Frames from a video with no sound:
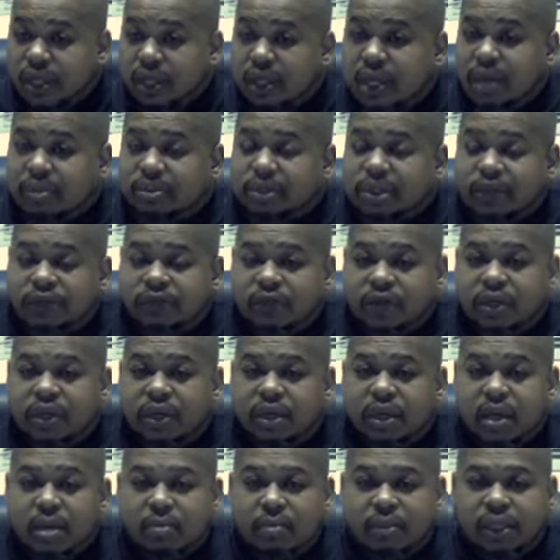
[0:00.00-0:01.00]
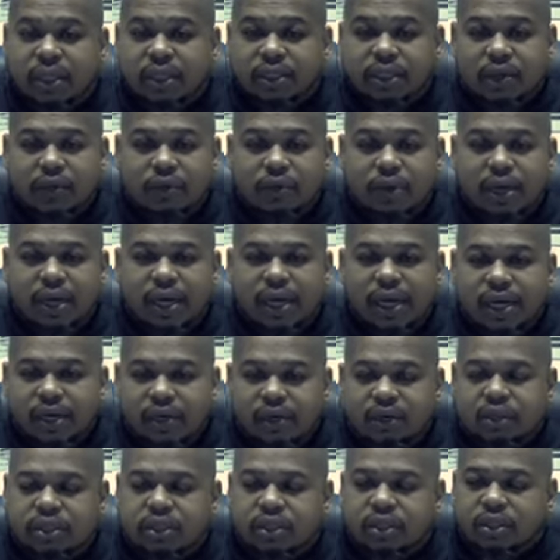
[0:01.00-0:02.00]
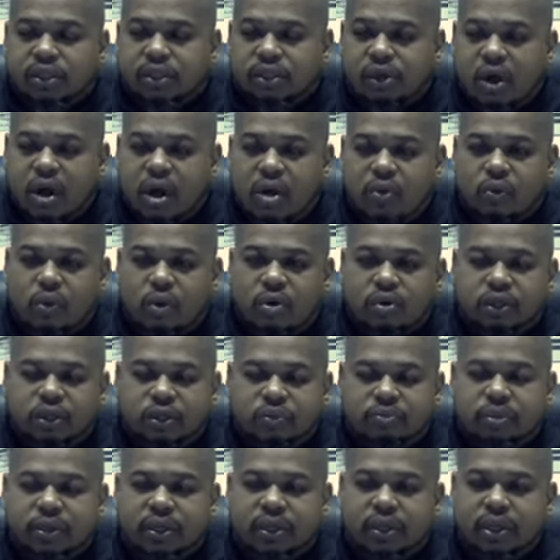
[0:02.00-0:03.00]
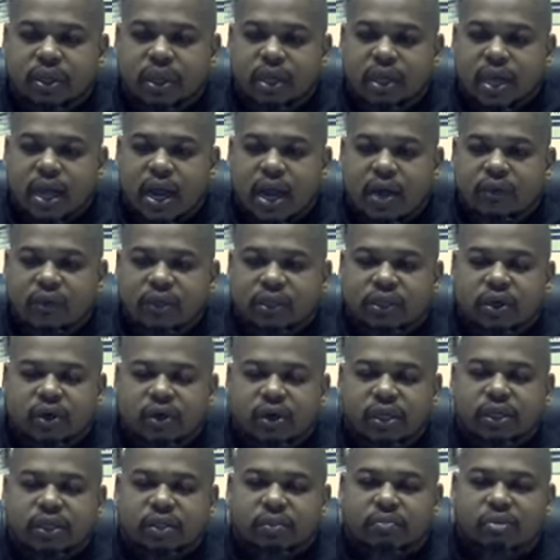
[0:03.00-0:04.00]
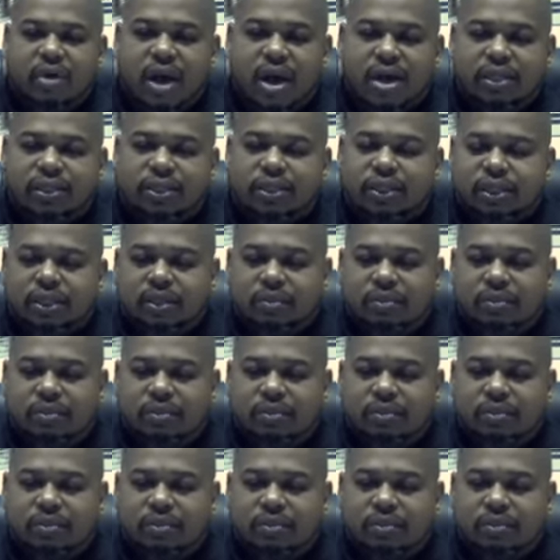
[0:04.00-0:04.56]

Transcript: captivity because they were eager to start worshiping and returning to practicing the